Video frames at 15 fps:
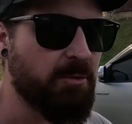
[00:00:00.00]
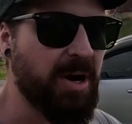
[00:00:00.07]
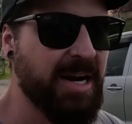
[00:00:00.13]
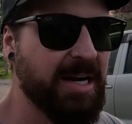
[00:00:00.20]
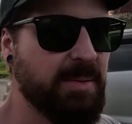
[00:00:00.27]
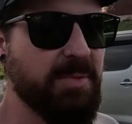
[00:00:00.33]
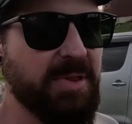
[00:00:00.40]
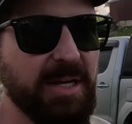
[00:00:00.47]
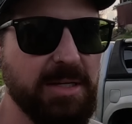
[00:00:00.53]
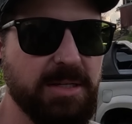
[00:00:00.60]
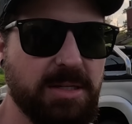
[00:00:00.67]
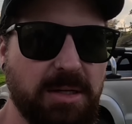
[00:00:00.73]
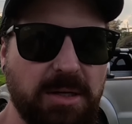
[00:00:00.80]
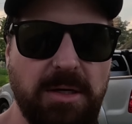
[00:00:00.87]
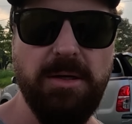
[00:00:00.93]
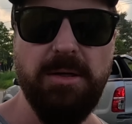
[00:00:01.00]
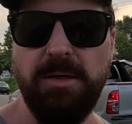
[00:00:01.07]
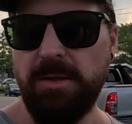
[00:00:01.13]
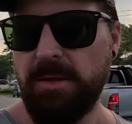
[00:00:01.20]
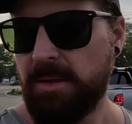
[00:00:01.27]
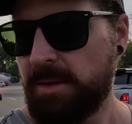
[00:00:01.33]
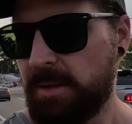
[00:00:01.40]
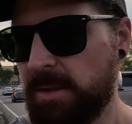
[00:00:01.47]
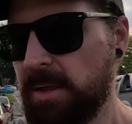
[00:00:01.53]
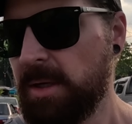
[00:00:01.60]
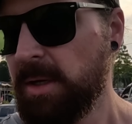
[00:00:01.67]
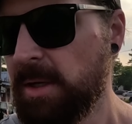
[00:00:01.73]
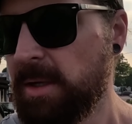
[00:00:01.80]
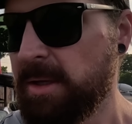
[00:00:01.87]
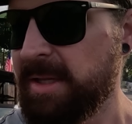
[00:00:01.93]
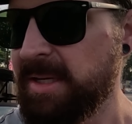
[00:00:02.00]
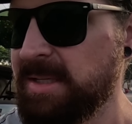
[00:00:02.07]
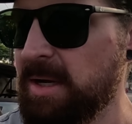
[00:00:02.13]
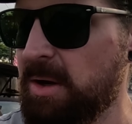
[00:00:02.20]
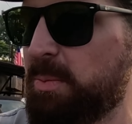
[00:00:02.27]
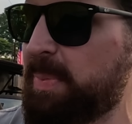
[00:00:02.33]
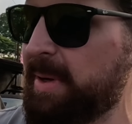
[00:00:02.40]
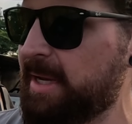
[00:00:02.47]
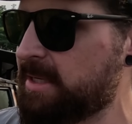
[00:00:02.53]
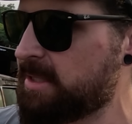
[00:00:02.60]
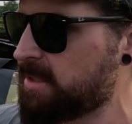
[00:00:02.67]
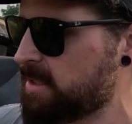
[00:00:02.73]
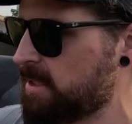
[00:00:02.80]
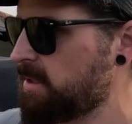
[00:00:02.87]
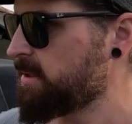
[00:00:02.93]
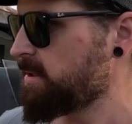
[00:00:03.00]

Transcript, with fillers: random things to do with this old beast.